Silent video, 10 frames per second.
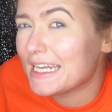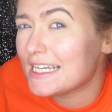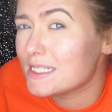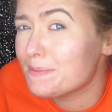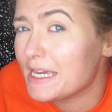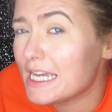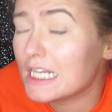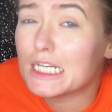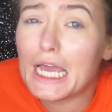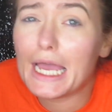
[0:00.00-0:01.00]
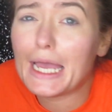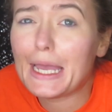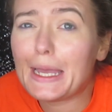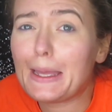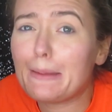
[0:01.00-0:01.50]
it has been
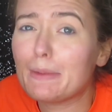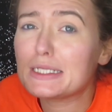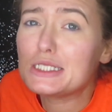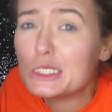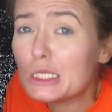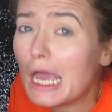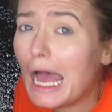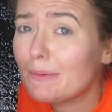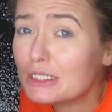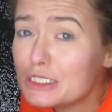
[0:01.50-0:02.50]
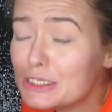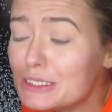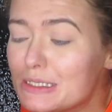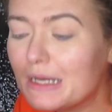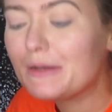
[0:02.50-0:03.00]
2
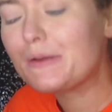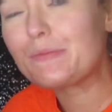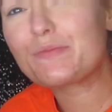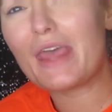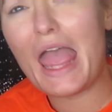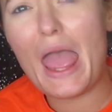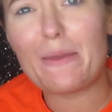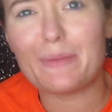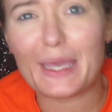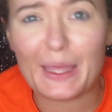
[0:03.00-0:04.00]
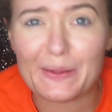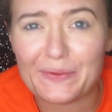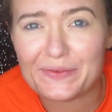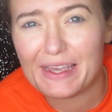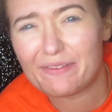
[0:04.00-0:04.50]
hours
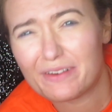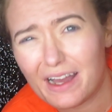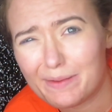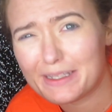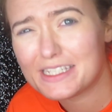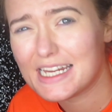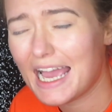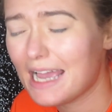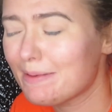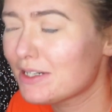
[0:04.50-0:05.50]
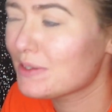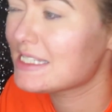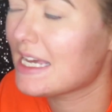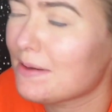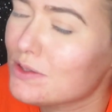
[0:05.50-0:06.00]
because I forgot about the time. I know I
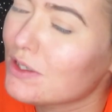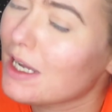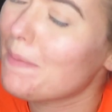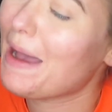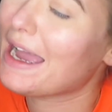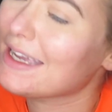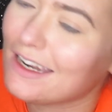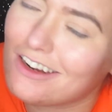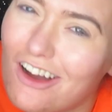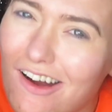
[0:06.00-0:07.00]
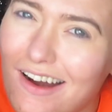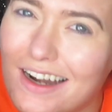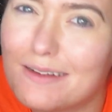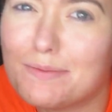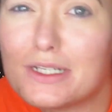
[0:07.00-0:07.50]
said I was going to come back in an
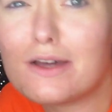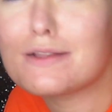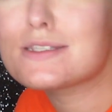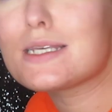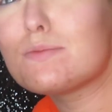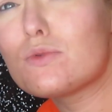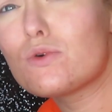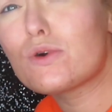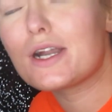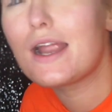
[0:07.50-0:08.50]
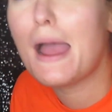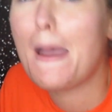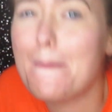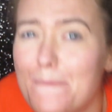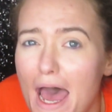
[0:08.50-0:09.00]
hour and put on some more,
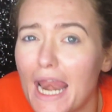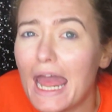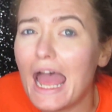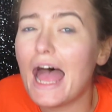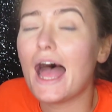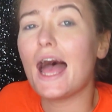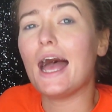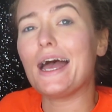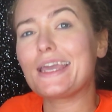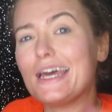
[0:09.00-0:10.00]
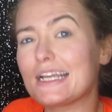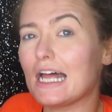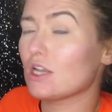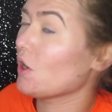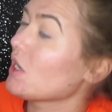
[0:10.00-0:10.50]
but I kind of
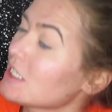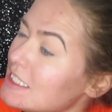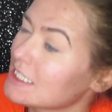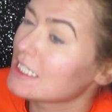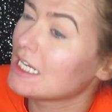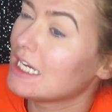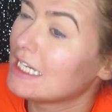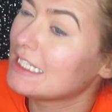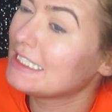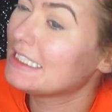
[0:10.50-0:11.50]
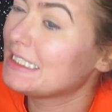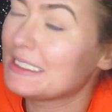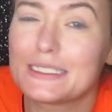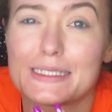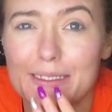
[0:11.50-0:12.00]
got lost.
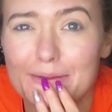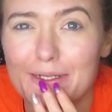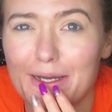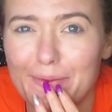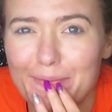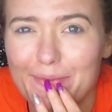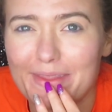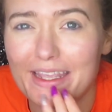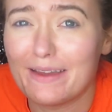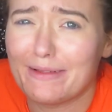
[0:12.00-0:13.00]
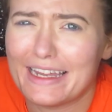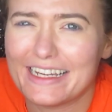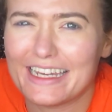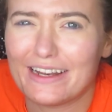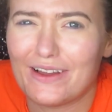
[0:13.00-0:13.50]
No, well, I
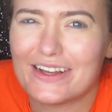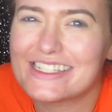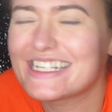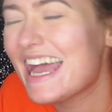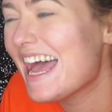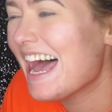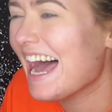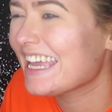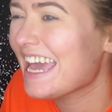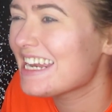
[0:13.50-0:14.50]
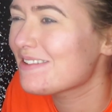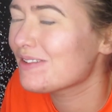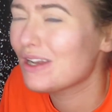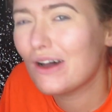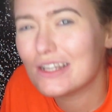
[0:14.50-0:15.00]
didn't get lost. I kind
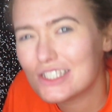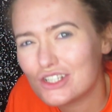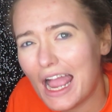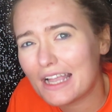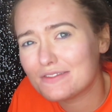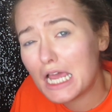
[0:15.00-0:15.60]
of lost track of